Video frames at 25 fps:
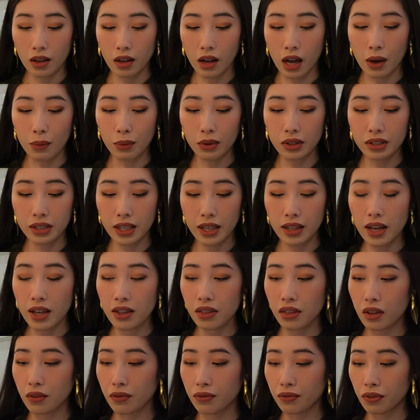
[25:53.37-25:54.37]
I will say
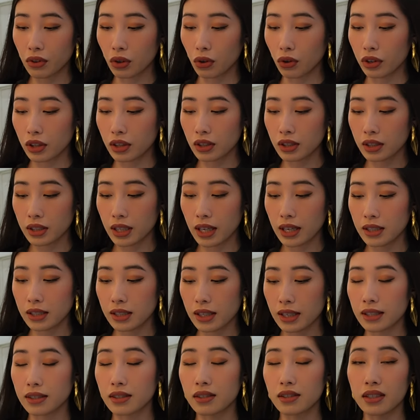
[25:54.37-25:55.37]
that the floral
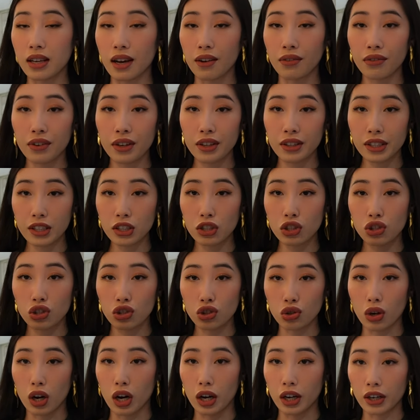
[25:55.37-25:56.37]
scent is definitely
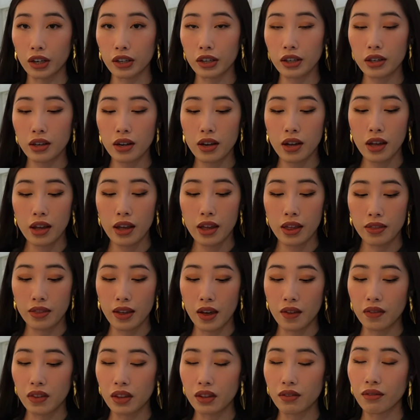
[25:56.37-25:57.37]
stronger
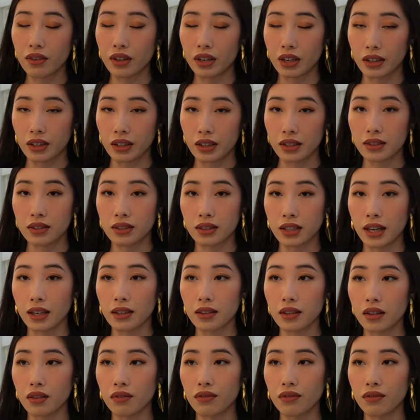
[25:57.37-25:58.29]
than the vanilla scent.